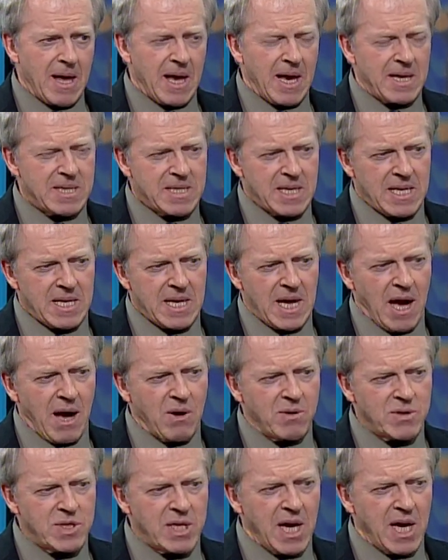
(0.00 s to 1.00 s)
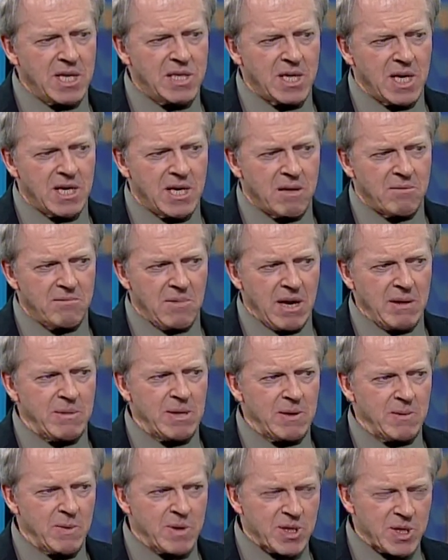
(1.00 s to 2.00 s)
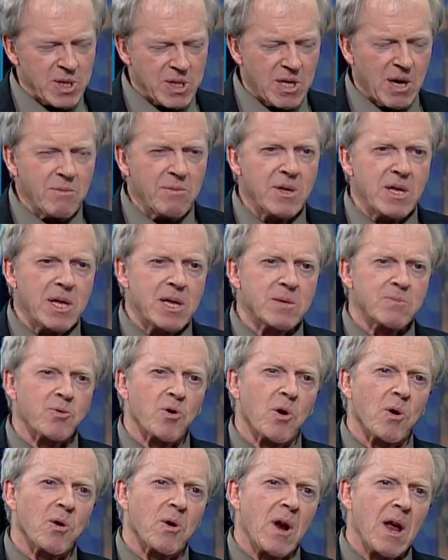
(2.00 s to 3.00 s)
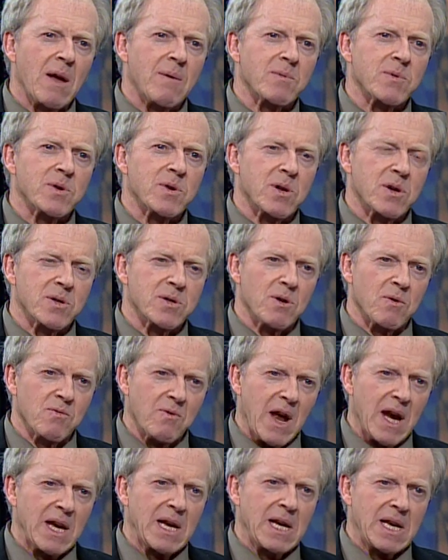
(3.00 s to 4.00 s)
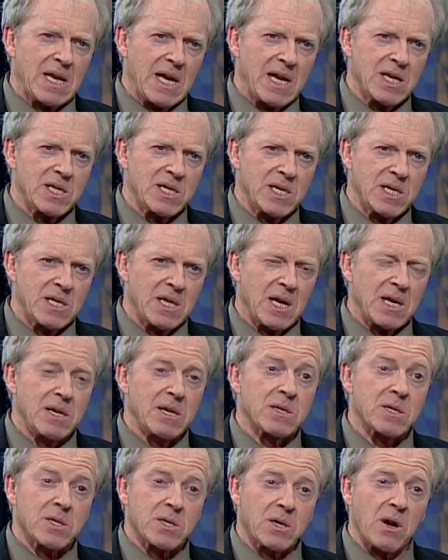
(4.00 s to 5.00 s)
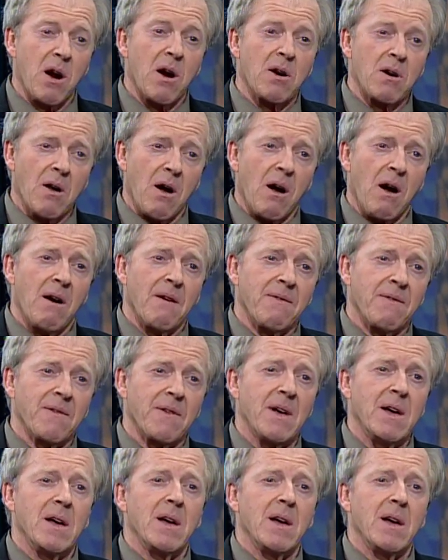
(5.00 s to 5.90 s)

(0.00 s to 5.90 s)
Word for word: Is it now changing that maybe with some of these programs there's a recognition that you start off